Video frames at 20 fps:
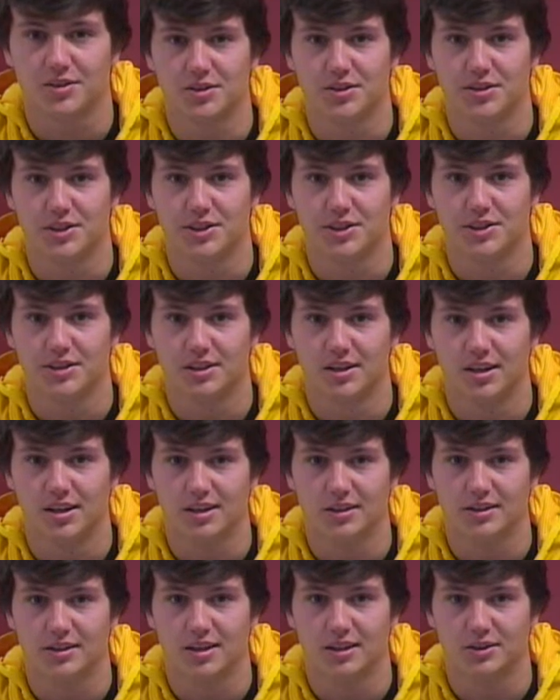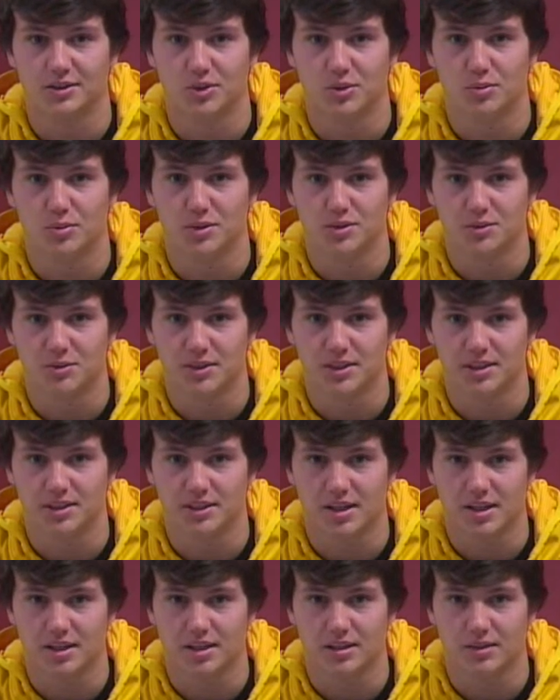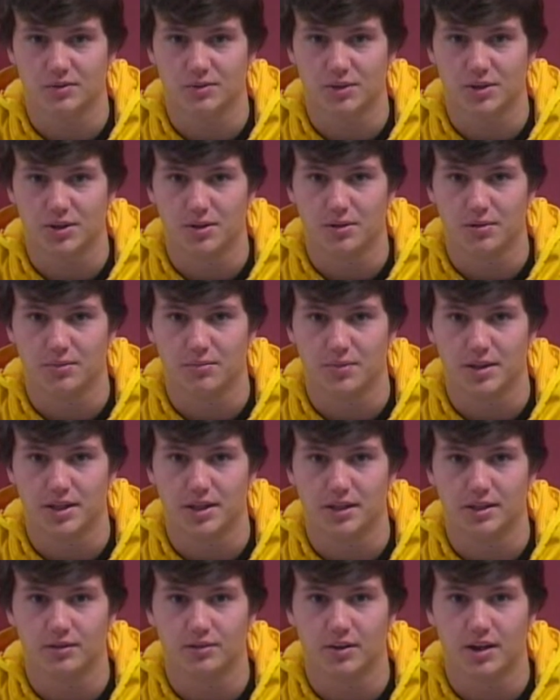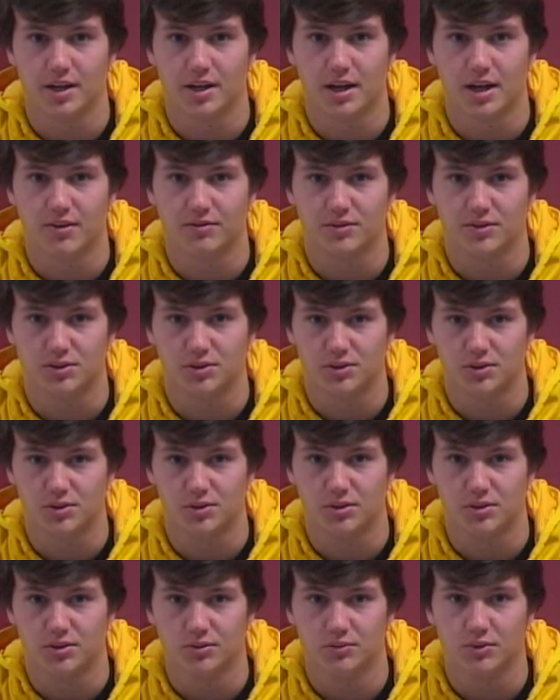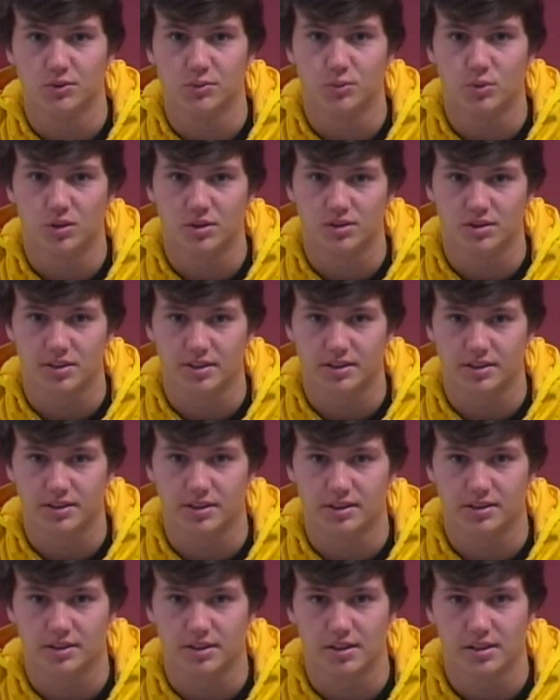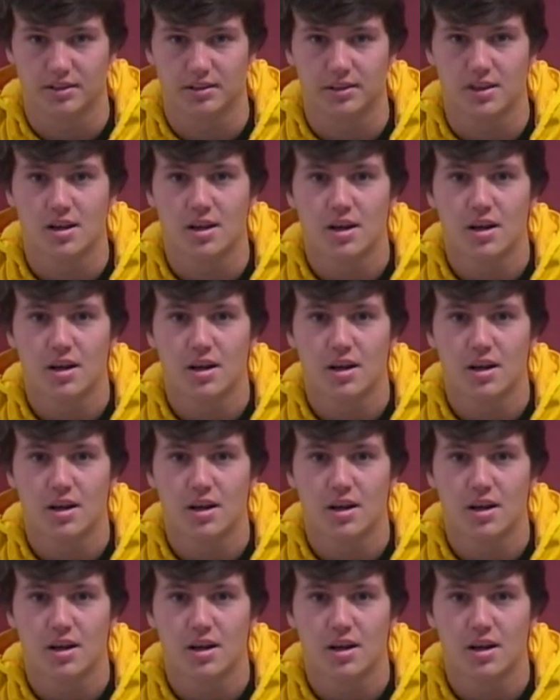year on October 22nd with a meeting right after school in room 166.